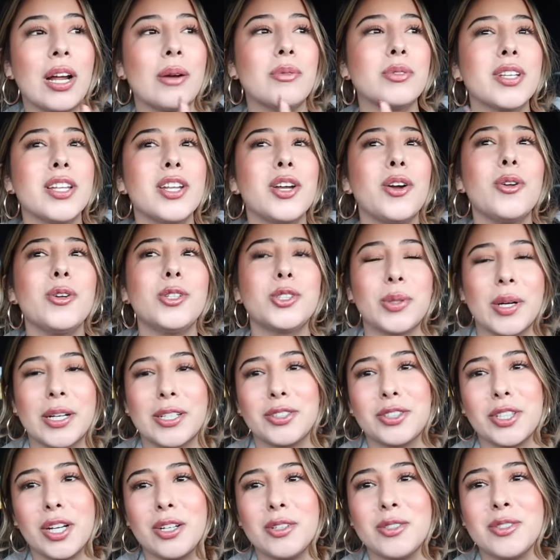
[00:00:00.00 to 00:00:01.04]
I was gonna go to
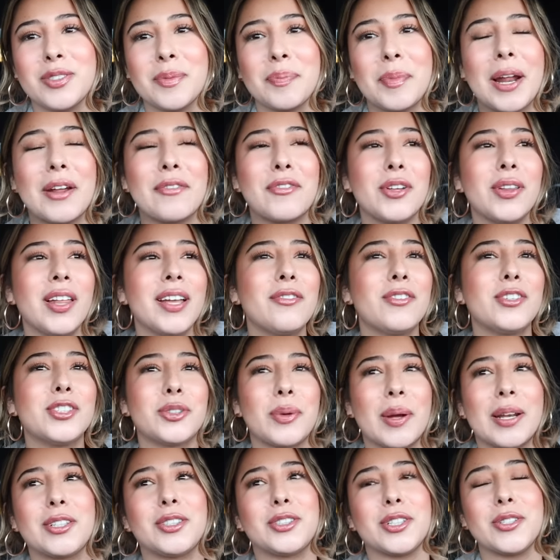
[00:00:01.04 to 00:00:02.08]
Trader Joe's, but I feel like for
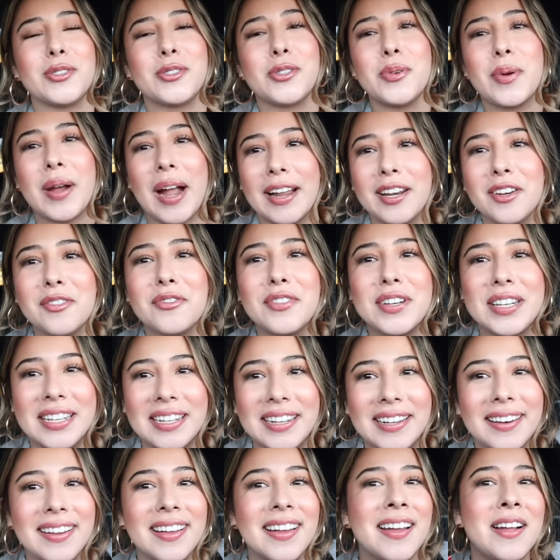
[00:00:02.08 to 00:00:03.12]
Trader Joe's you kind of
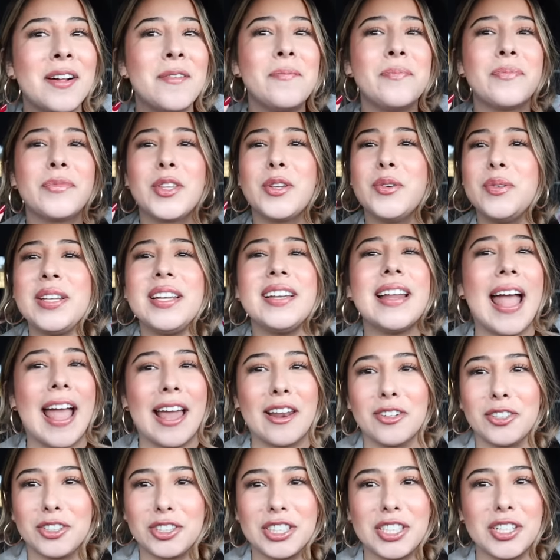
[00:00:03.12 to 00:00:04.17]
need, you need
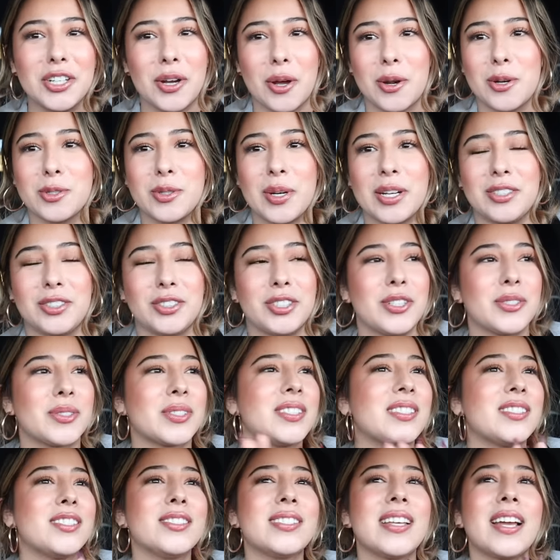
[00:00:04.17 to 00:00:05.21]
energy to go to Trader Joe's,
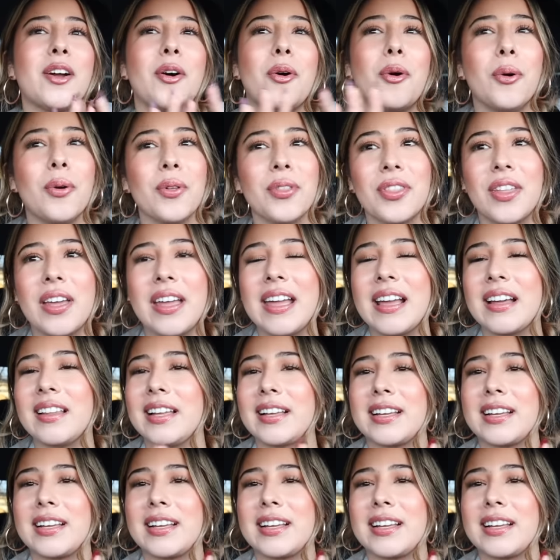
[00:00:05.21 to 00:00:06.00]
because it's just like a whole thing.